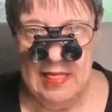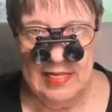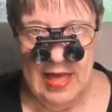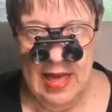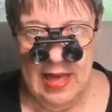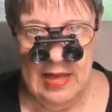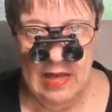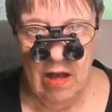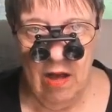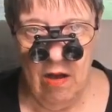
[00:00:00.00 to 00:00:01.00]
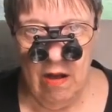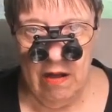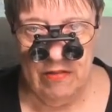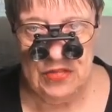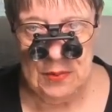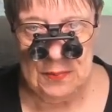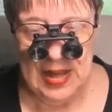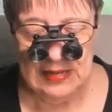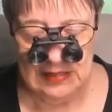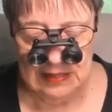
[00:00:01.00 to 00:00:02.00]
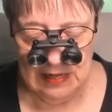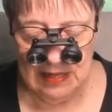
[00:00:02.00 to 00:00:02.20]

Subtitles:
They are the best